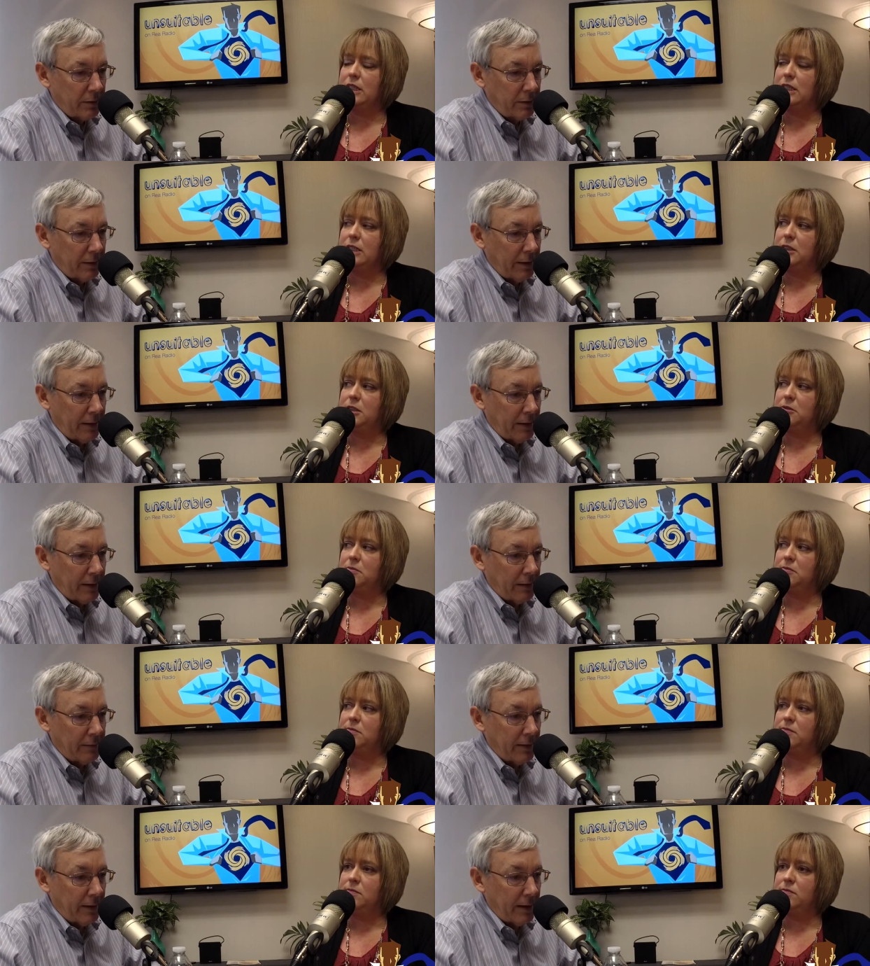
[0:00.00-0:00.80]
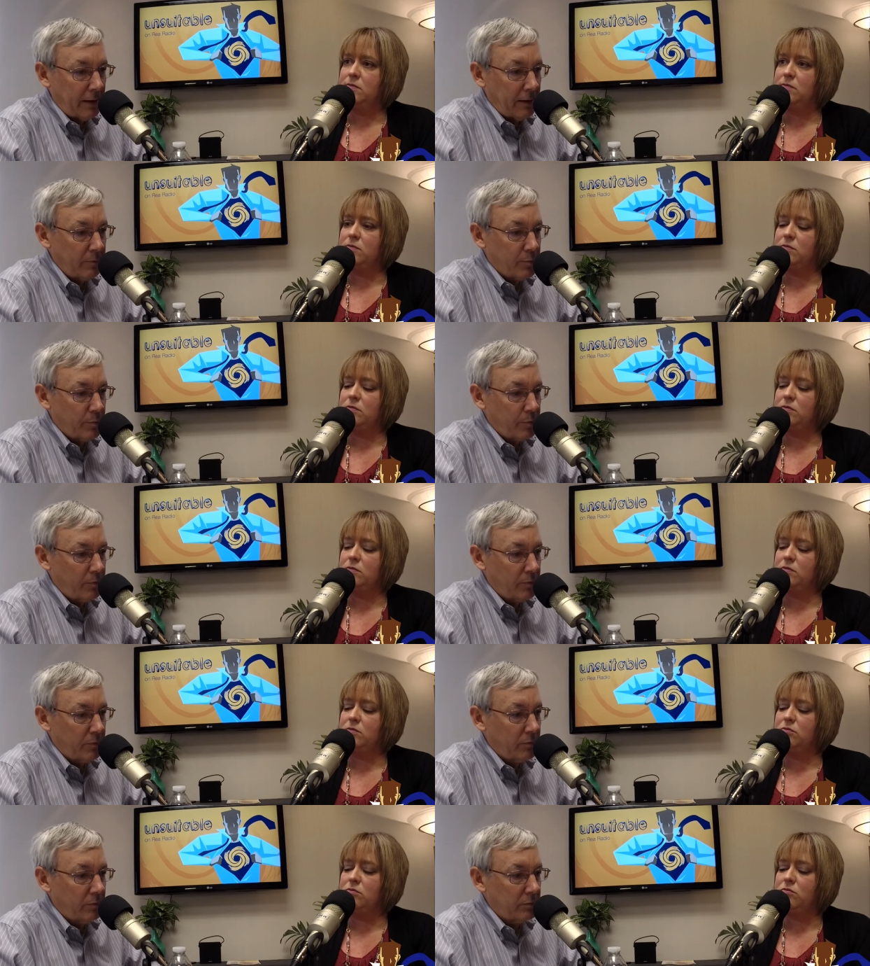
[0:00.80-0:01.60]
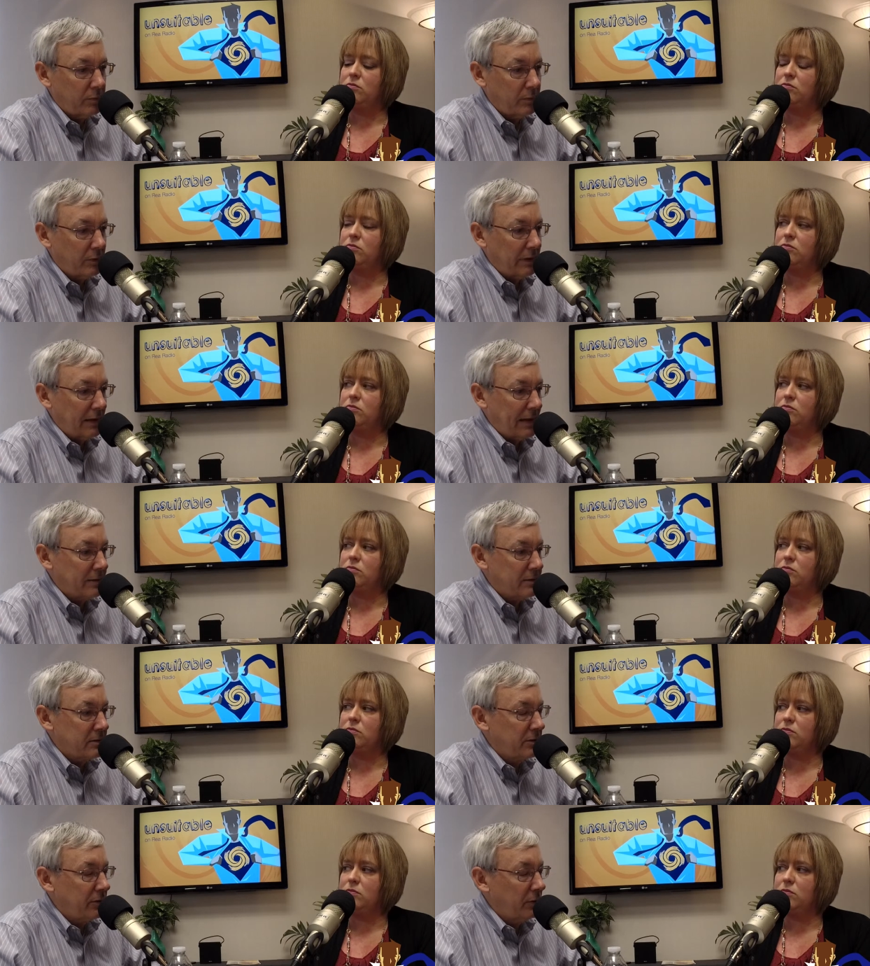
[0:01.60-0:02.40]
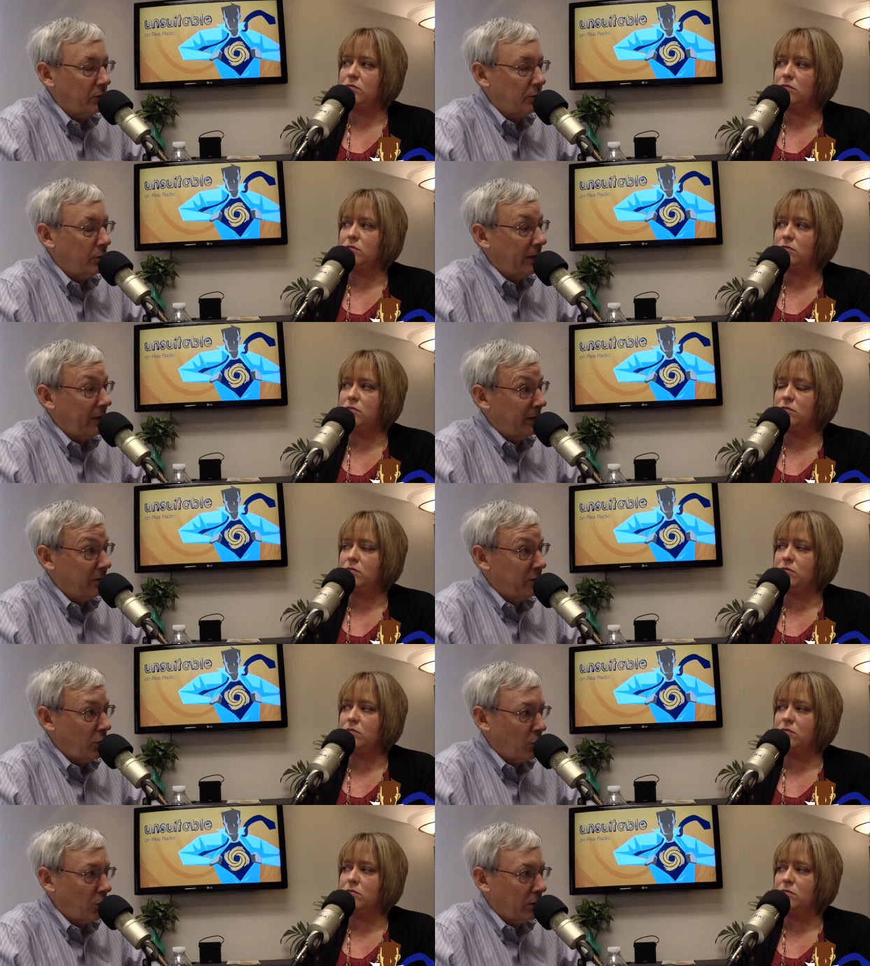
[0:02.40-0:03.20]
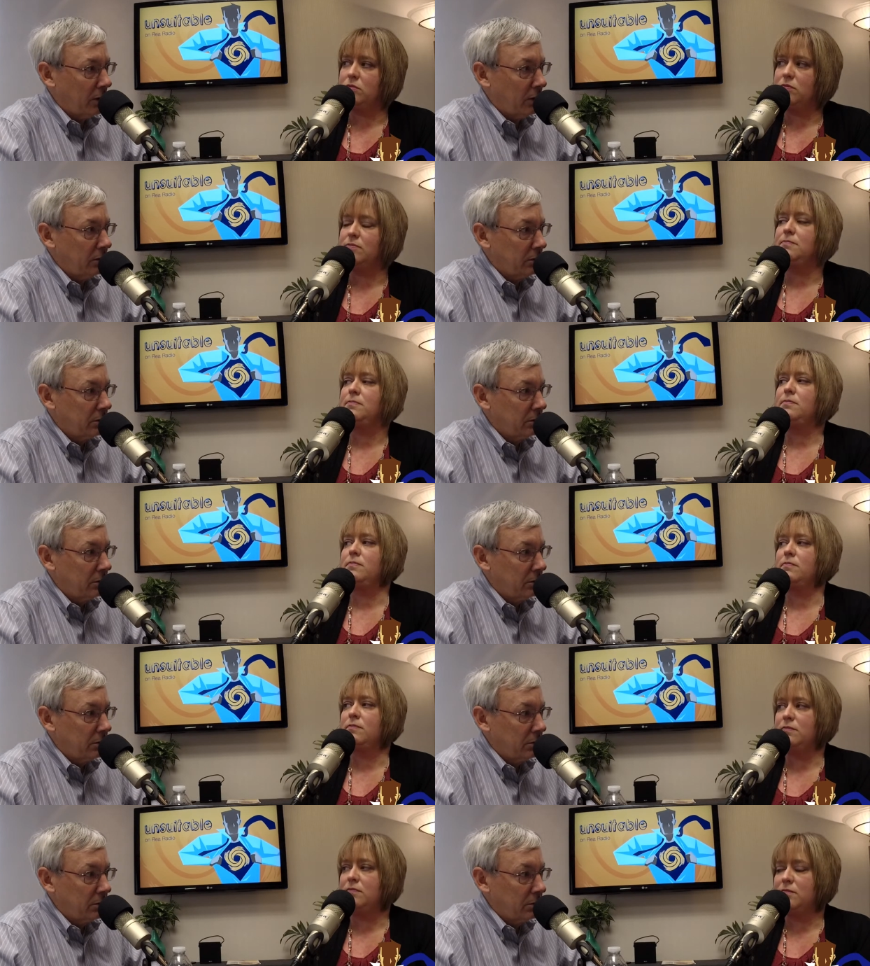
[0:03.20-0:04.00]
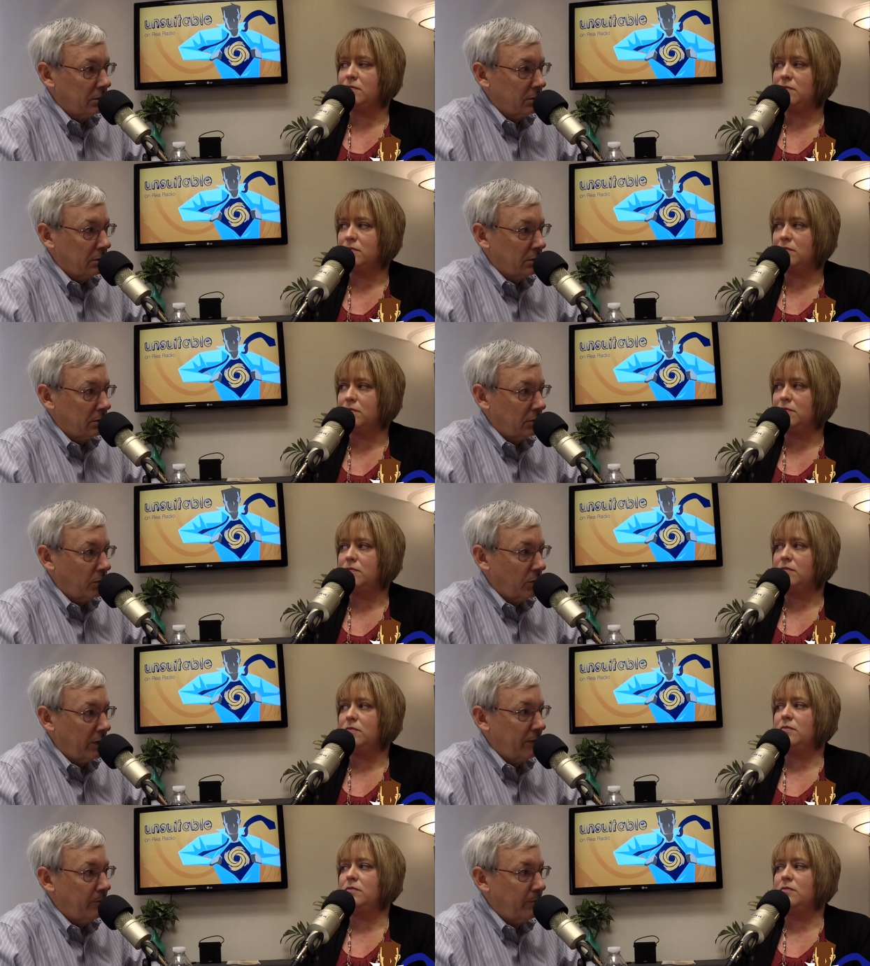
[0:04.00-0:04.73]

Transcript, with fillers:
Speaker 1: and they elect to ignore, what